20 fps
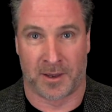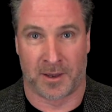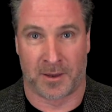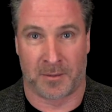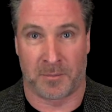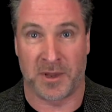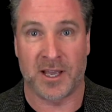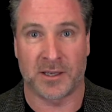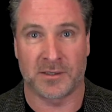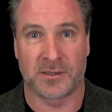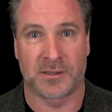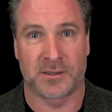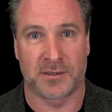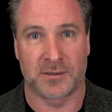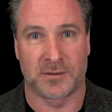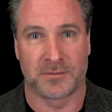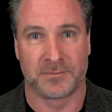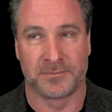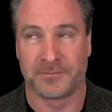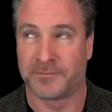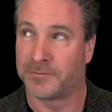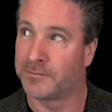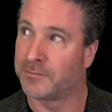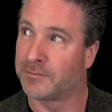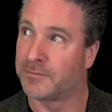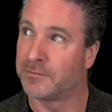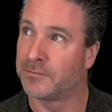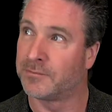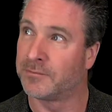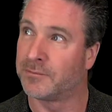Because
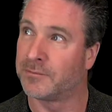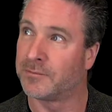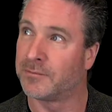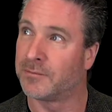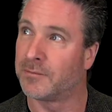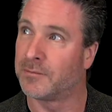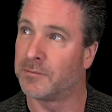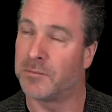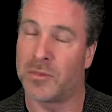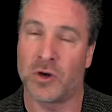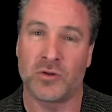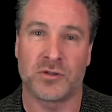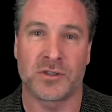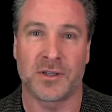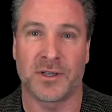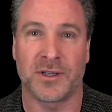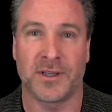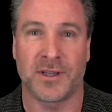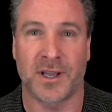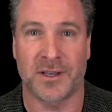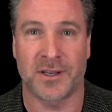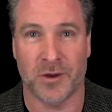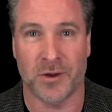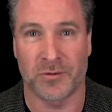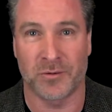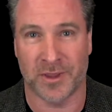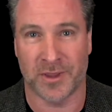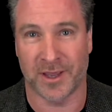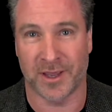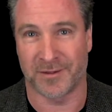mostly they
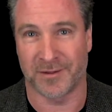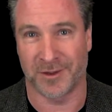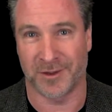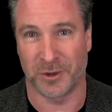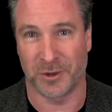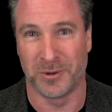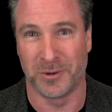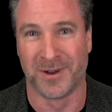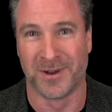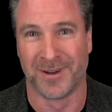don't think of you.